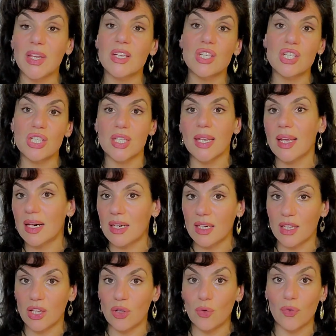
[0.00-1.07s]

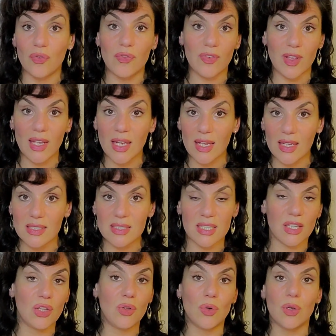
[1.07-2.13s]
sharing your feelings
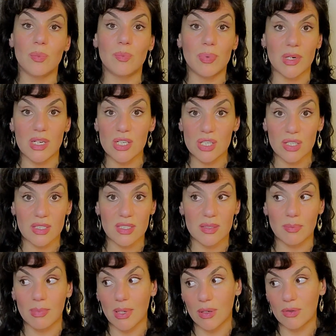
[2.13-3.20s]
and your impressions
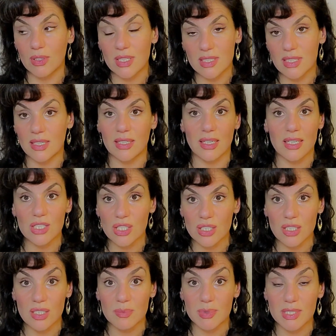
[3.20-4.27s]
about these
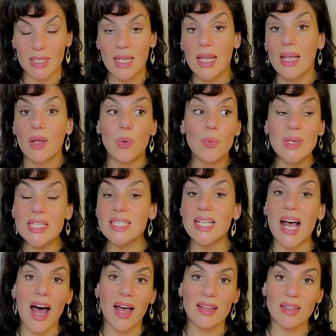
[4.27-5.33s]
relationships with
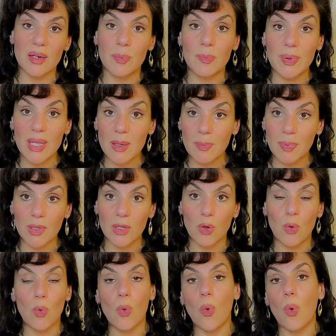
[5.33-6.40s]
other people
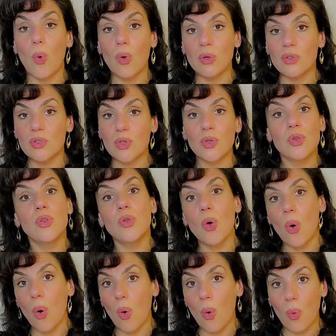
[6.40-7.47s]
who also
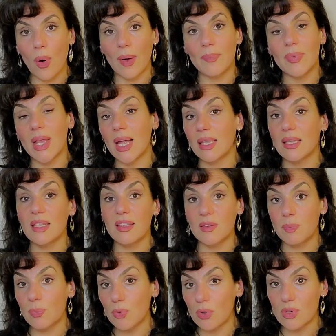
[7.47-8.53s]
know this
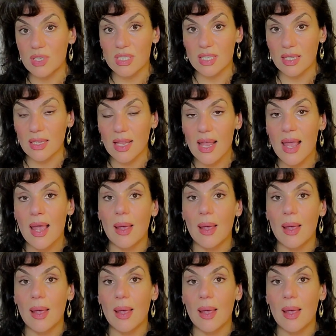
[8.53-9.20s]
person,